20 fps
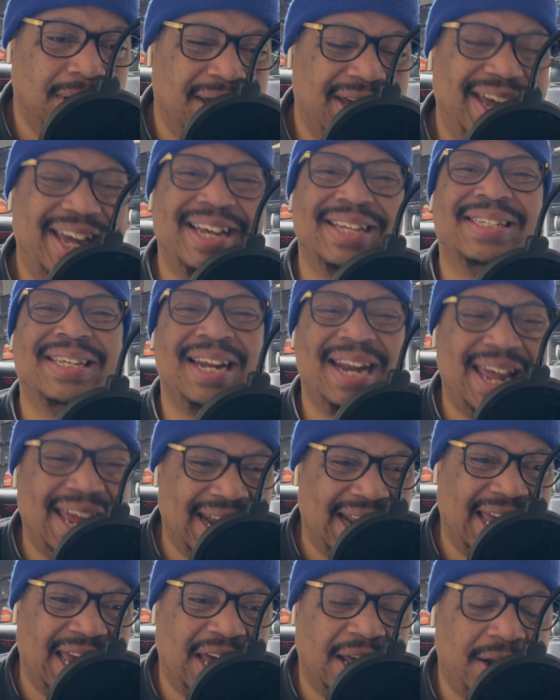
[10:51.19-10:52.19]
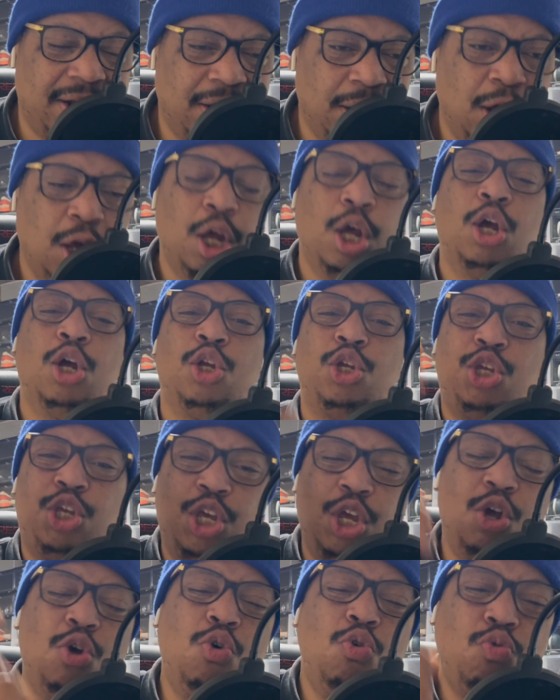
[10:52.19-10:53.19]
is an idiot.
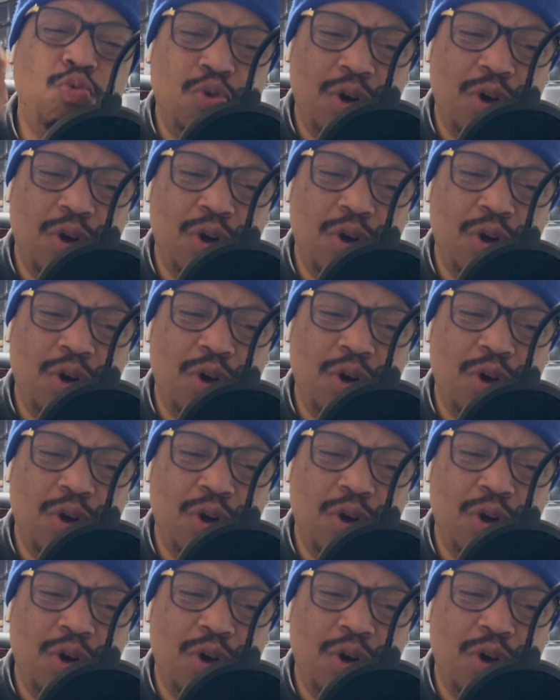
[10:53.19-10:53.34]
You